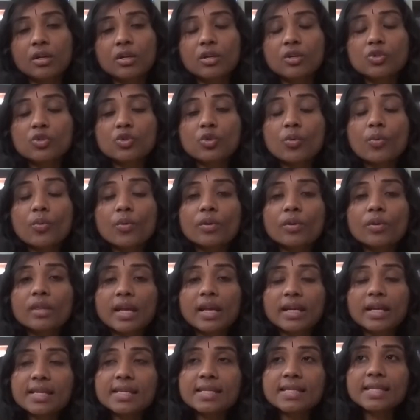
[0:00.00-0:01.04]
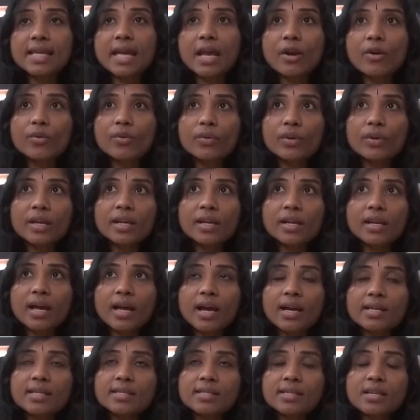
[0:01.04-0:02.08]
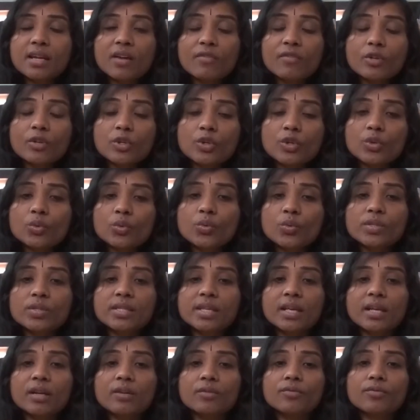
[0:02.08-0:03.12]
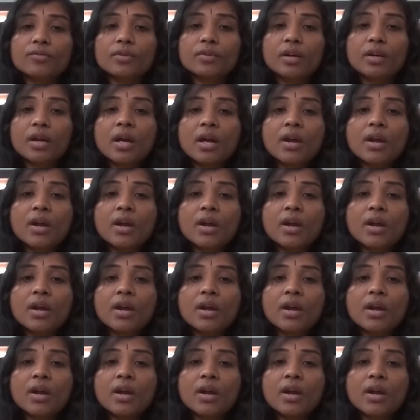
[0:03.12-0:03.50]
So that is realizing our true self,